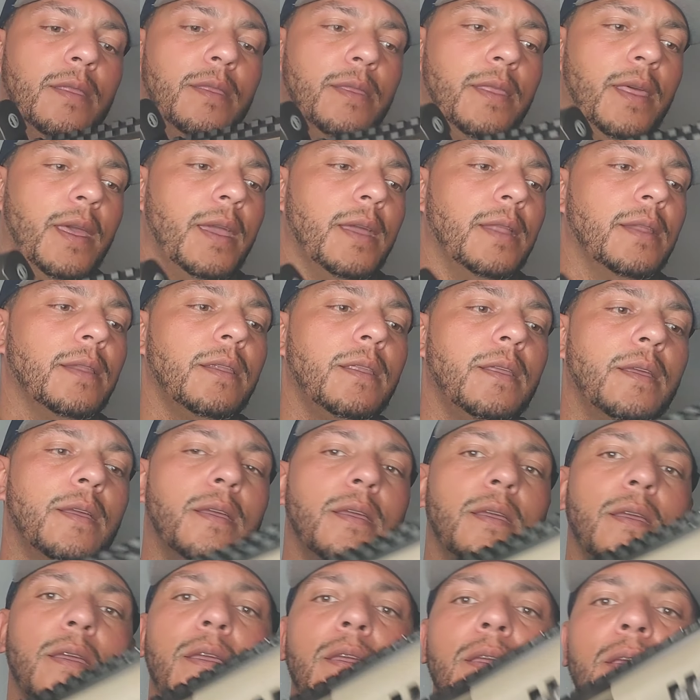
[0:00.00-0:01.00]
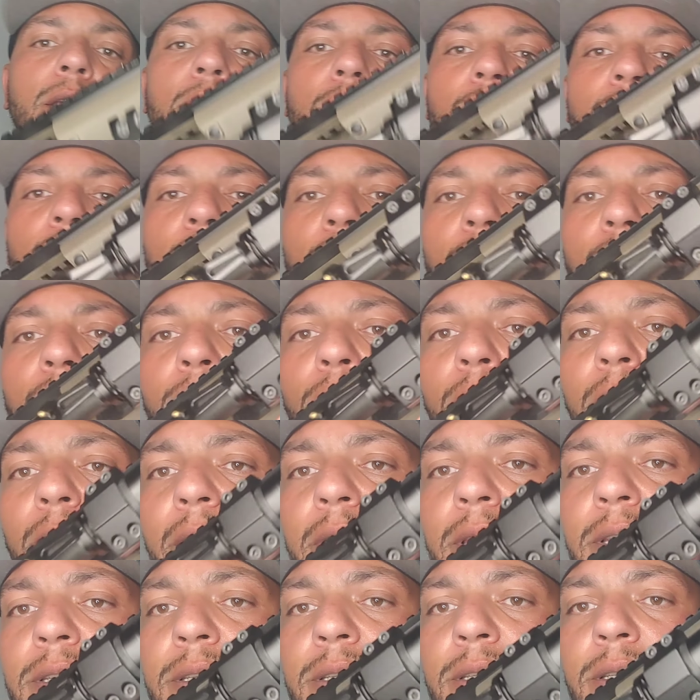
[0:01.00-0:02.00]
Then you're gonna
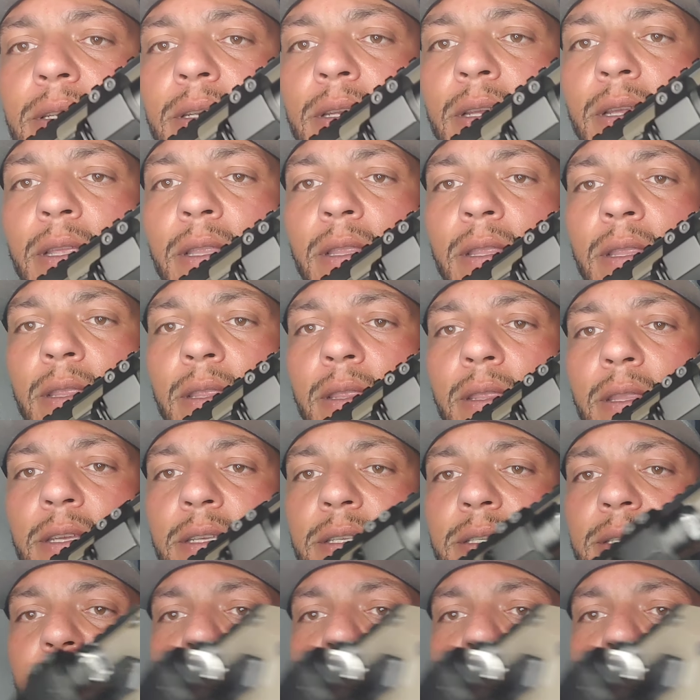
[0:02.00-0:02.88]
release this